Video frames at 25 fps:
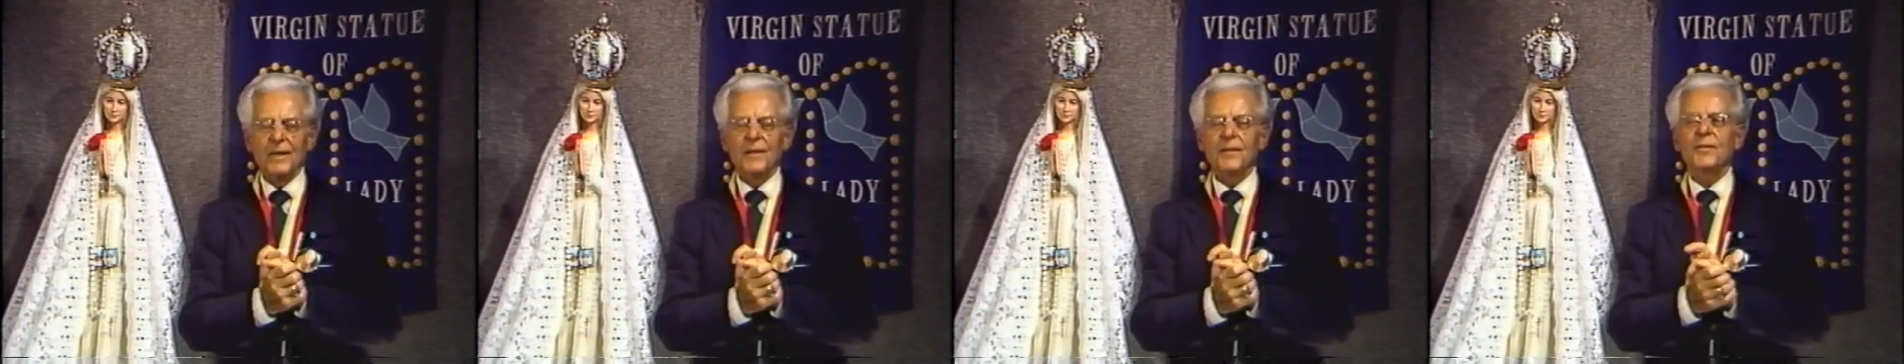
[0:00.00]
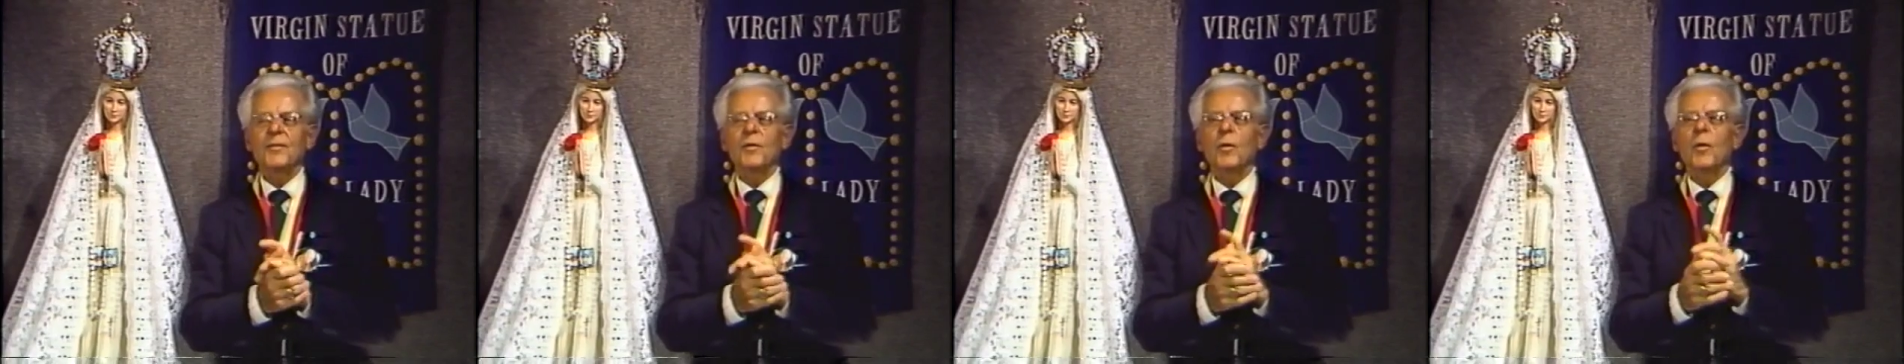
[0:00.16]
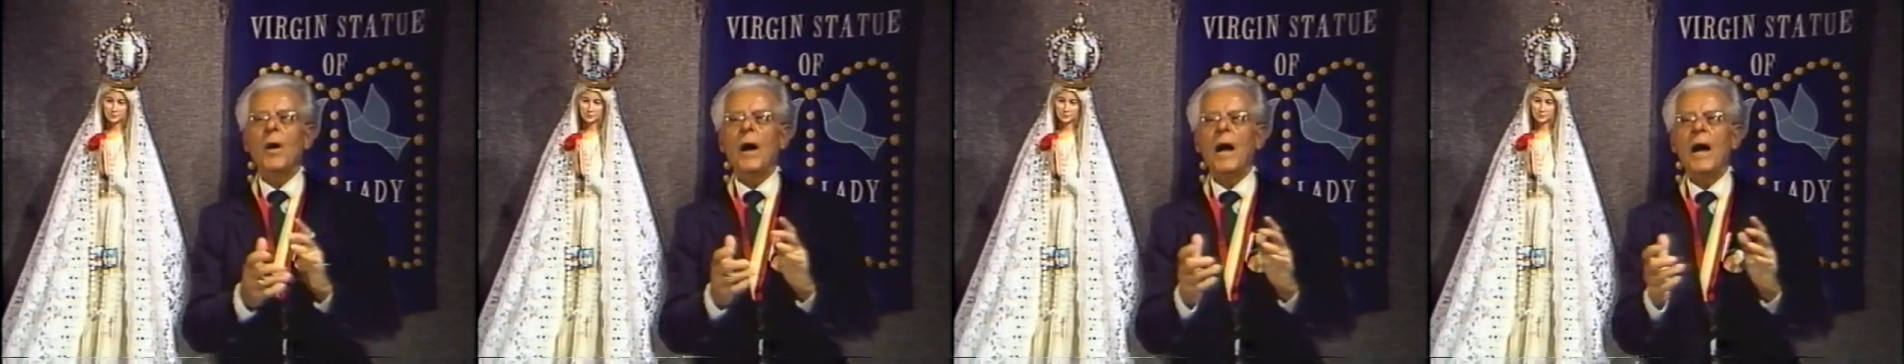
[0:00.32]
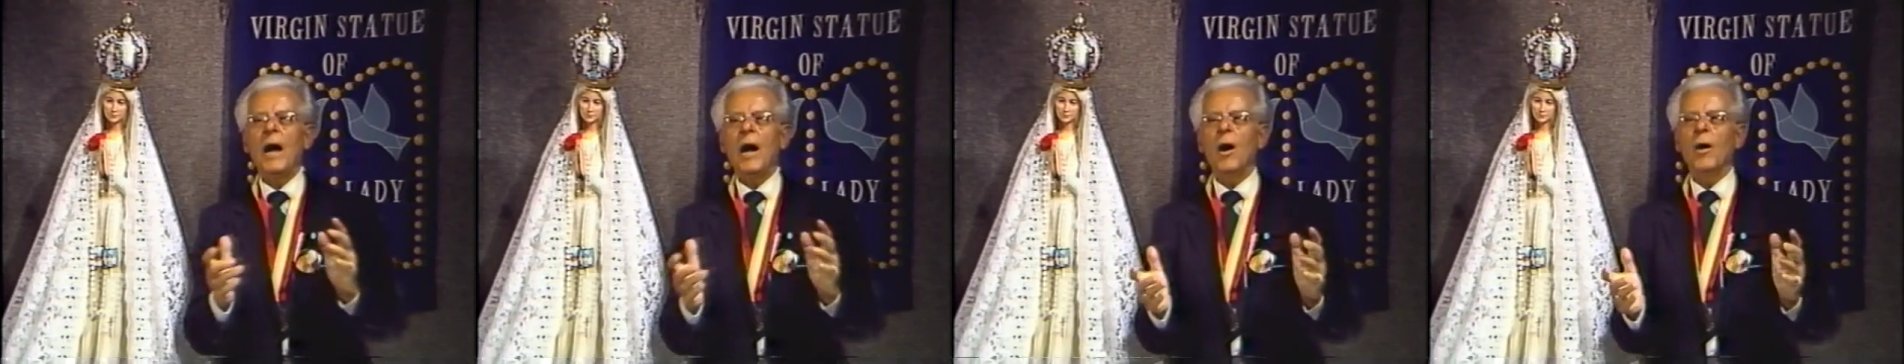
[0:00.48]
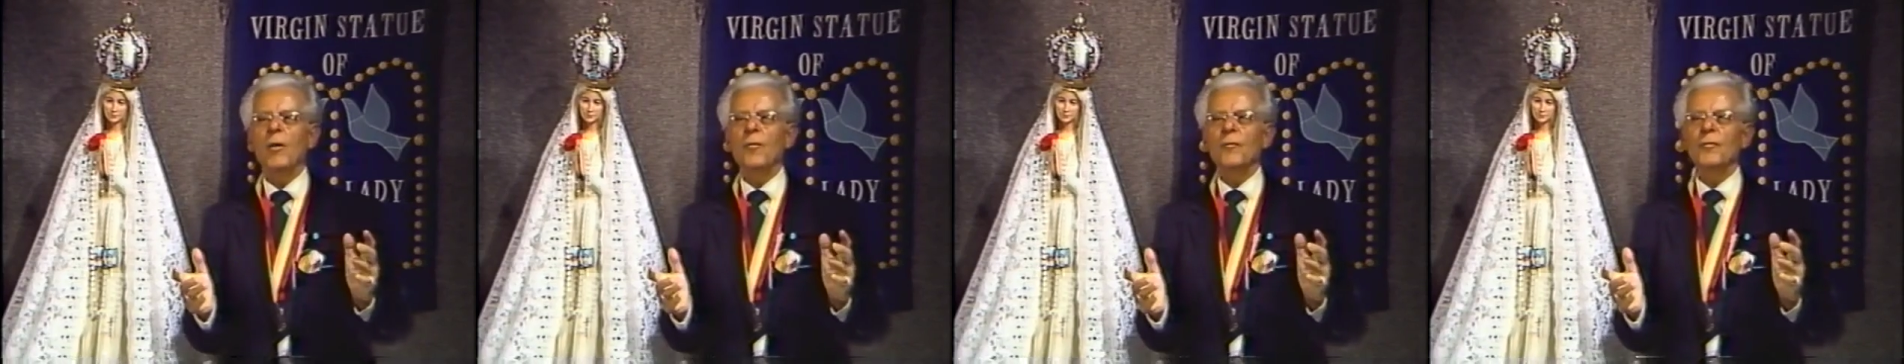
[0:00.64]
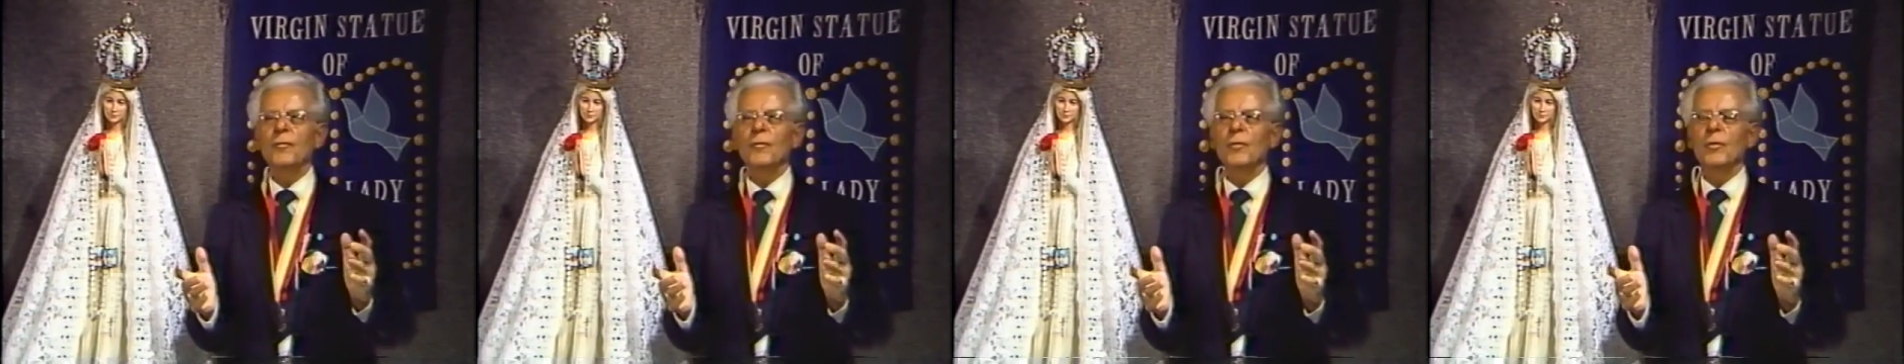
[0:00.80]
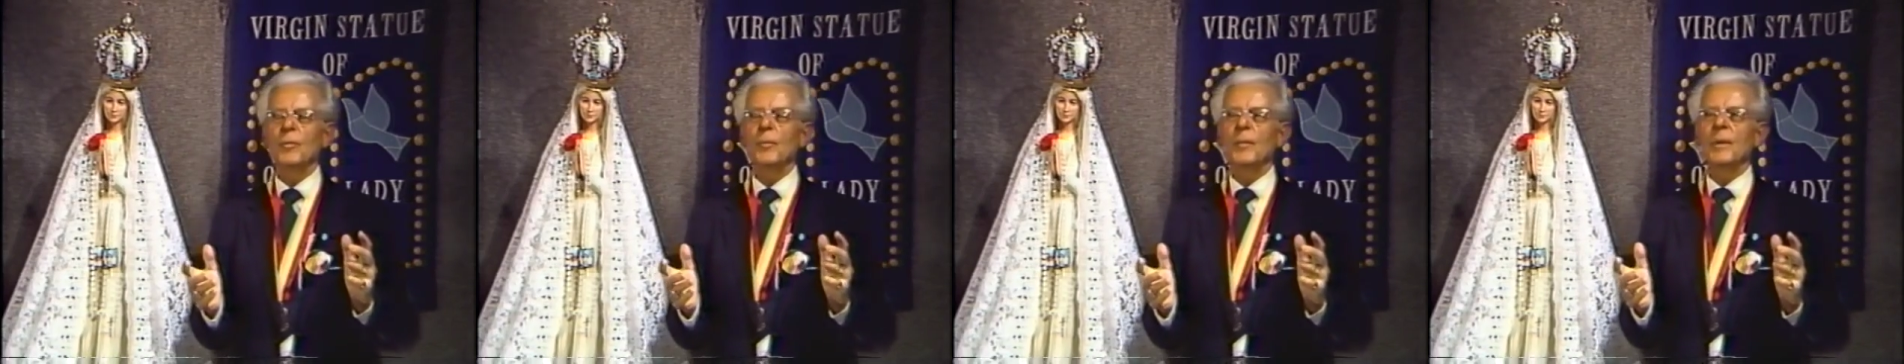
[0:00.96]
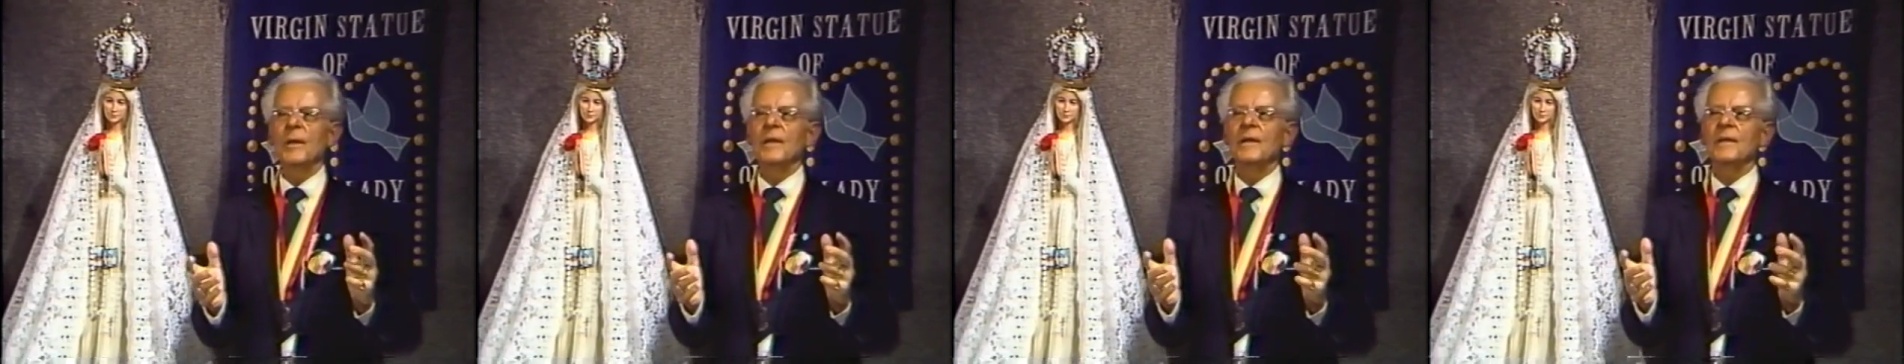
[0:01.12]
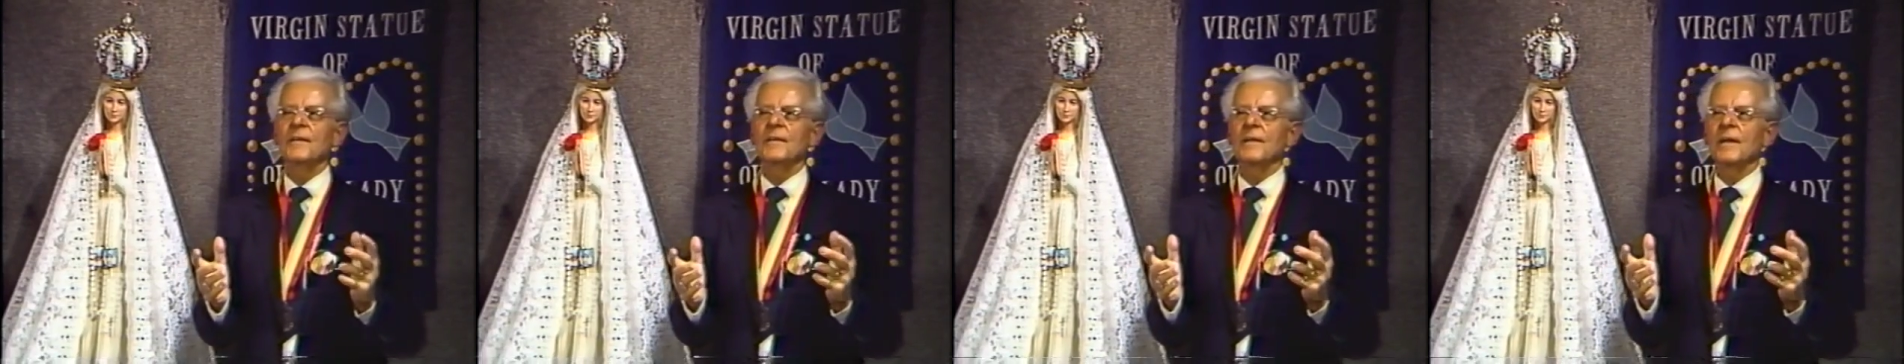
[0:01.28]
So how few
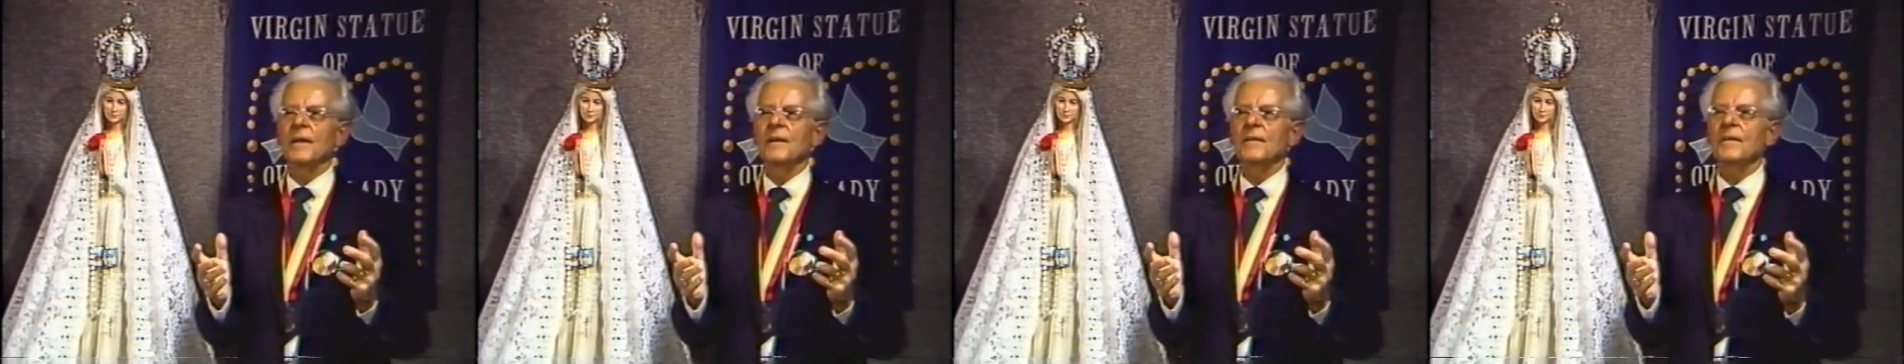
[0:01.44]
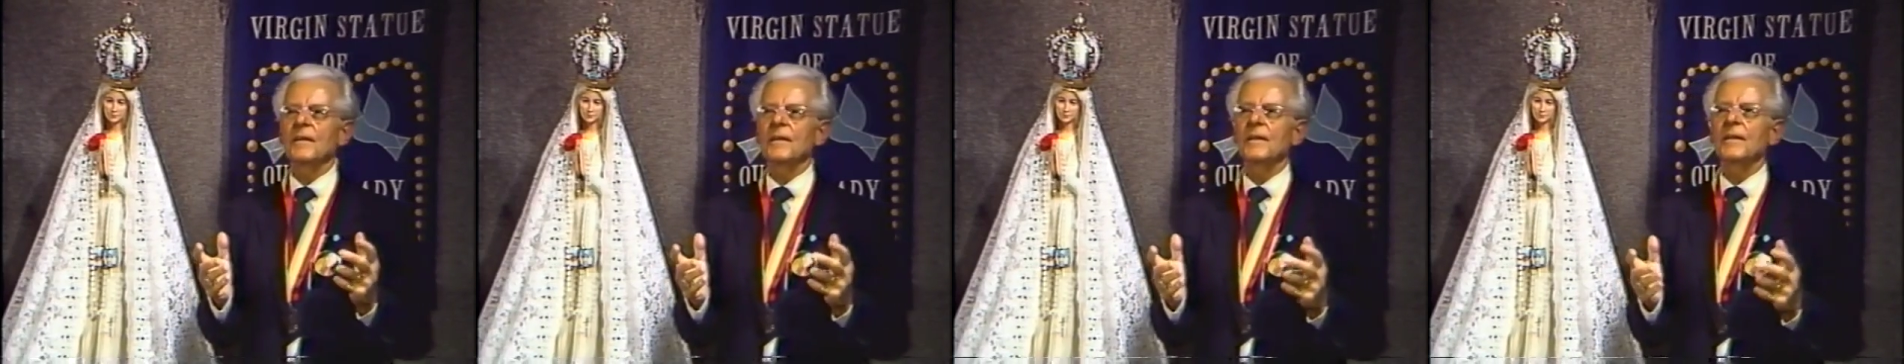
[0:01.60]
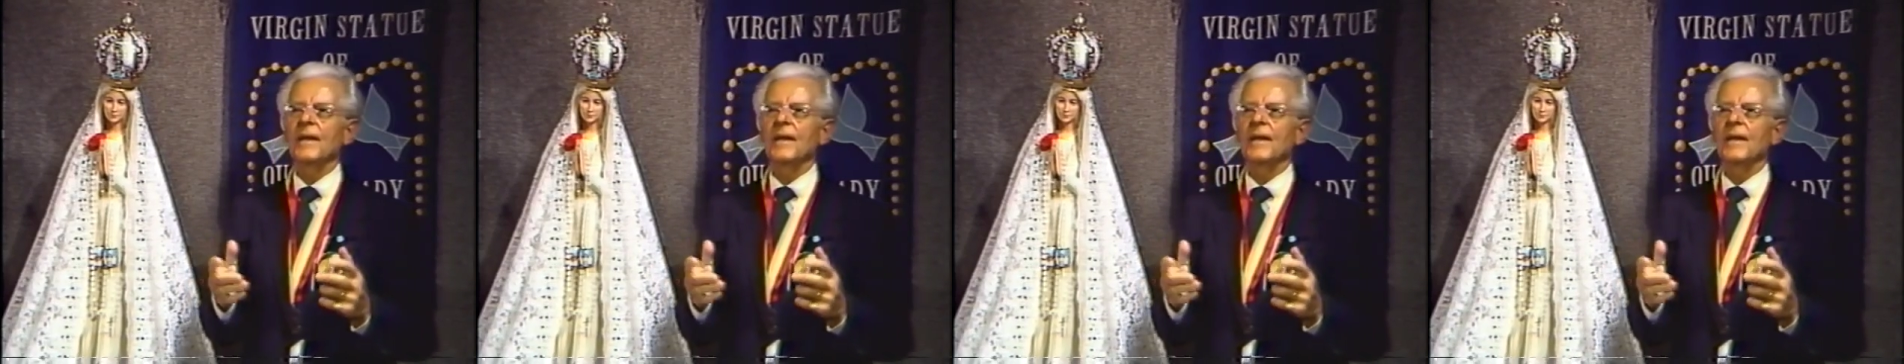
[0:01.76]
minutes does it